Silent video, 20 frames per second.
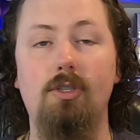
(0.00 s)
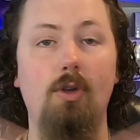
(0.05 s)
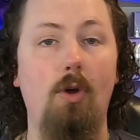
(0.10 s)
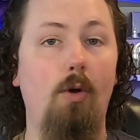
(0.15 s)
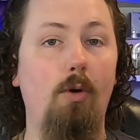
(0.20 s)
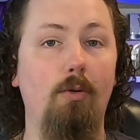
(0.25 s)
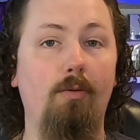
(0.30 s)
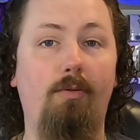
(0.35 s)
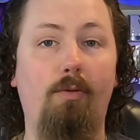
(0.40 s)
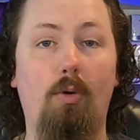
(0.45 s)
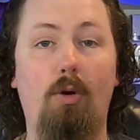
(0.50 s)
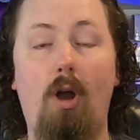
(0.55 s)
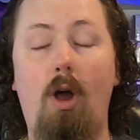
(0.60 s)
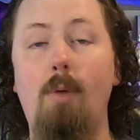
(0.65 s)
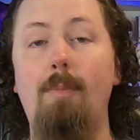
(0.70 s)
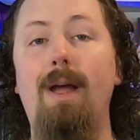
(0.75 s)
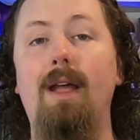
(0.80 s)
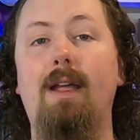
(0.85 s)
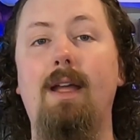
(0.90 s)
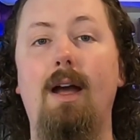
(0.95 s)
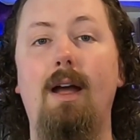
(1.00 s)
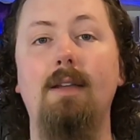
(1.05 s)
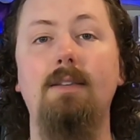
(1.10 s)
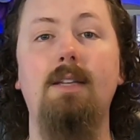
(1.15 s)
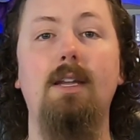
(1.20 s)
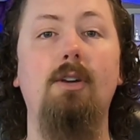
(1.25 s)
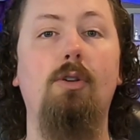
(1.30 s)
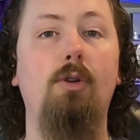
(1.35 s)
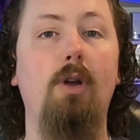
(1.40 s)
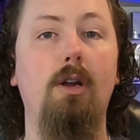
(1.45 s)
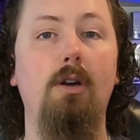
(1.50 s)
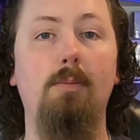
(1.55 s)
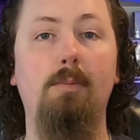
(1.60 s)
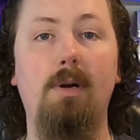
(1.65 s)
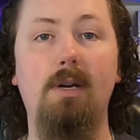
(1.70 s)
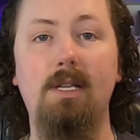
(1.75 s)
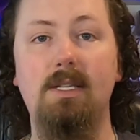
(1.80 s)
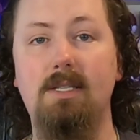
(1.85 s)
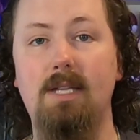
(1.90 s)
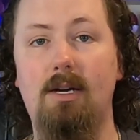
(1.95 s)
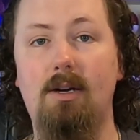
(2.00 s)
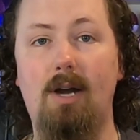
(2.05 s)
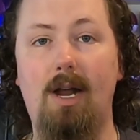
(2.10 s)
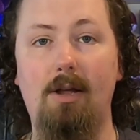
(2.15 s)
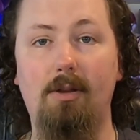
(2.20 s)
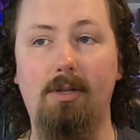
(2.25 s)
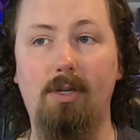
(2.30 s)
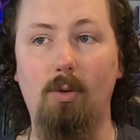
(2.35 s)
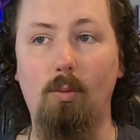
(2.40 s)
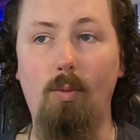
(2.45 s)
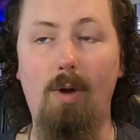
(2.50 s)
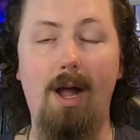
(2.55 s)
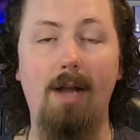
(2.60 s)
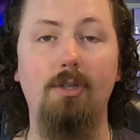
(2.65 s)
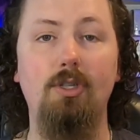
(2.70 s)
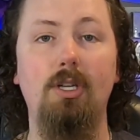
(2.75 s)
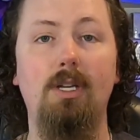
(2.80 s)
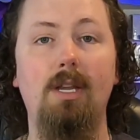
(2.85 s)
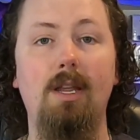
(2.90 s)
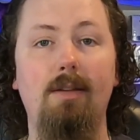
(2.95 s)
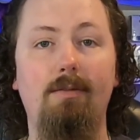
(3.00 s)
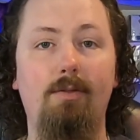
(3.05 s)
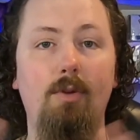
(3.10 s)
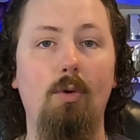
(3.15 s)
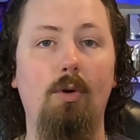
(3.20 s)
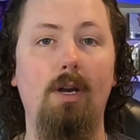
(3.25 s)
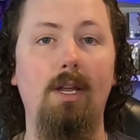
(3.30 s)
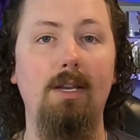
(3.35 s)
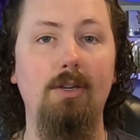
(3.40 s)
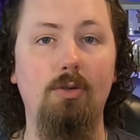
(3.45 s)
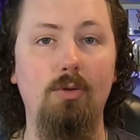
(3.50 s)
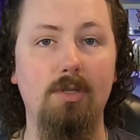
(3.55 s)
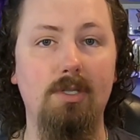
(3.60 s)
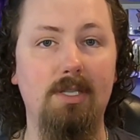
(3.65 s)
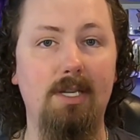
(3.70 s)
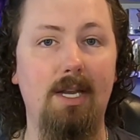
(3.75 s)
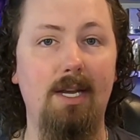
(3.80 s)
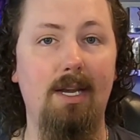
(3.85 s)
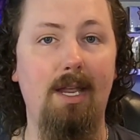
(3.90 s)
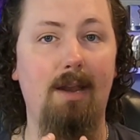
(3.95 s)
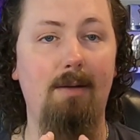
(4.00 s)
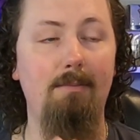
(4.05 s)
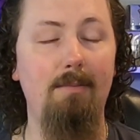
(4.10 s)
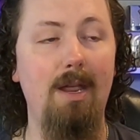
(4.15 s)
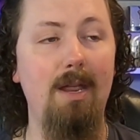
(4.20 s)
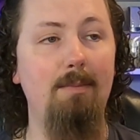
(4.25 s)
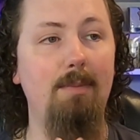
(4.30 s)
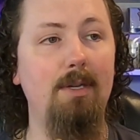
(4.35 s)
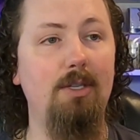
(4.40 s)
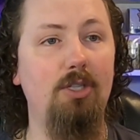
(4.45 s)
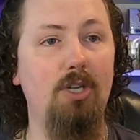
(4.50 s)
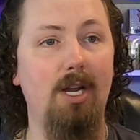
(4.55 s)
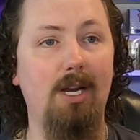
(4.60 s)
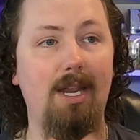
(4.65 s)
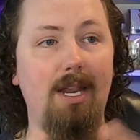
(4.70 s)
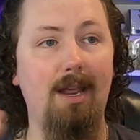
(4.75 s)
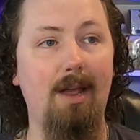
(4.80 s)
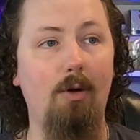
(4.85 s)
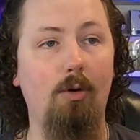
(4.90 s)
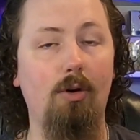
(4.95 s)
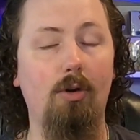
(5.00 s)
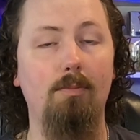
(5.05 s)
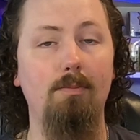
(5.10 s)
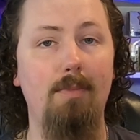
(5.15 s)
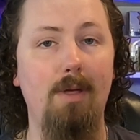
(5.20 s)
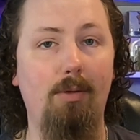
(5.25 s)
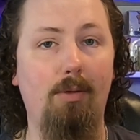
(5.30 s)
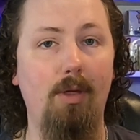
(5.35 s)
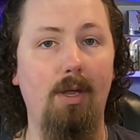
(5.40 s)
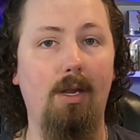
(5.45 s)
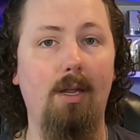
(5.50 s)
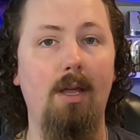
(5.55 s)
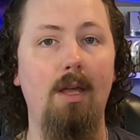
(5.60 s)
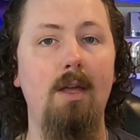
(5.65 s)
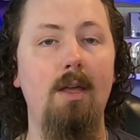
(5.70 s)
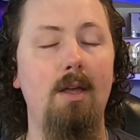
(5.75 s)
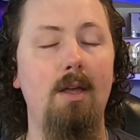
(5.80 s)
So for all my content creator buddies that are out there watching, if you're interested in maybe checking out Mythik,